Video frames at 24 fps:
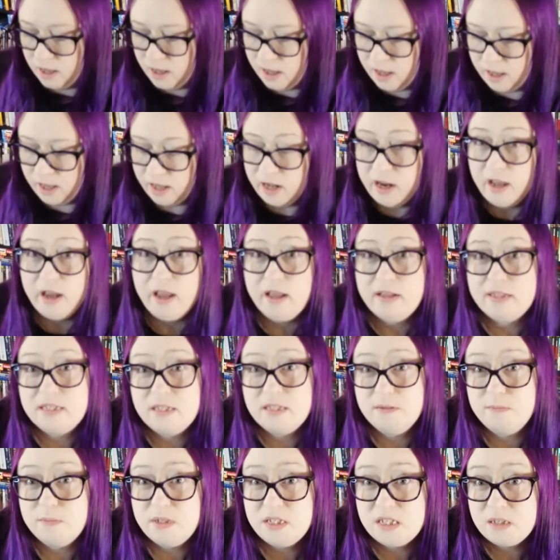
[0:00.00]
And I got
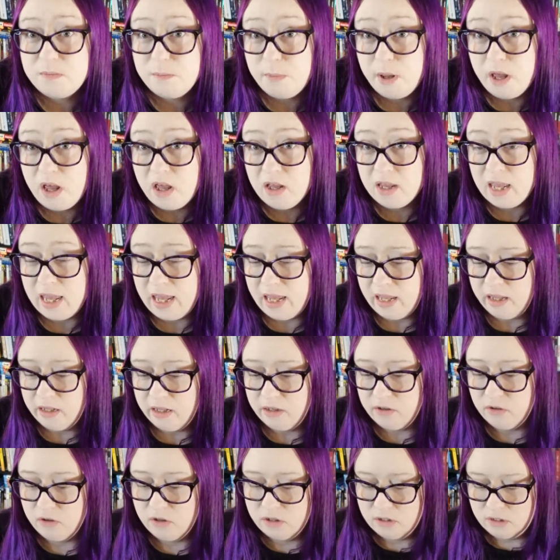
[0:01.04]
some small
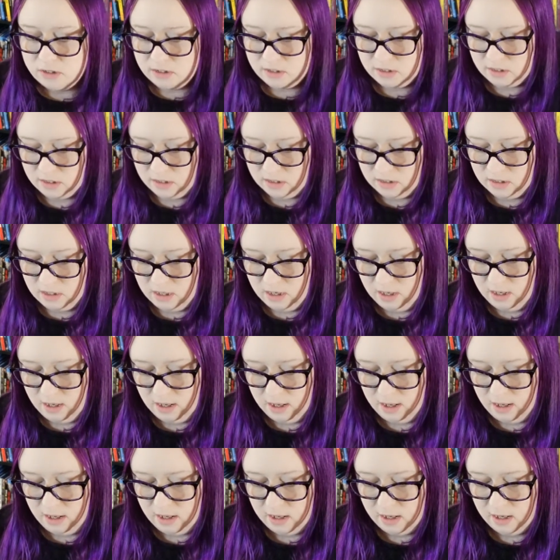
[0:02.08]
candles.
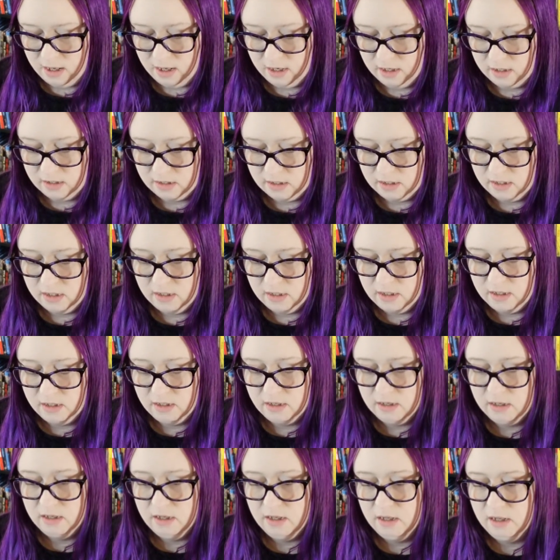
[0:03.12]
And
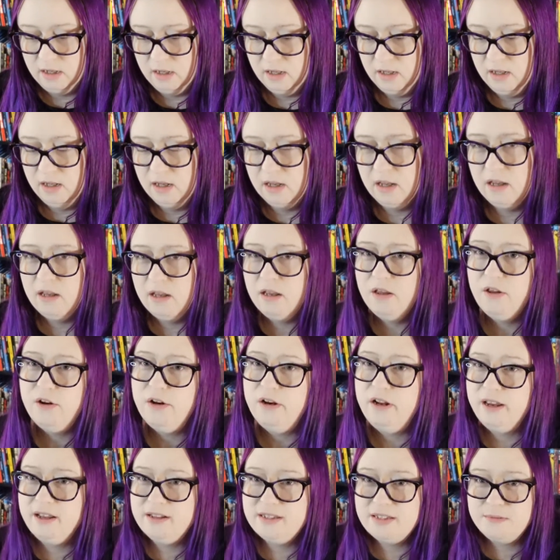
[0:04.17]
hold on,
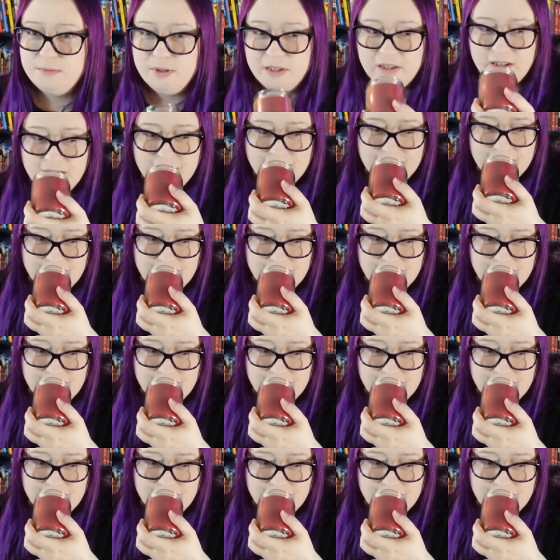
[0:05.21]
I gotta smell this.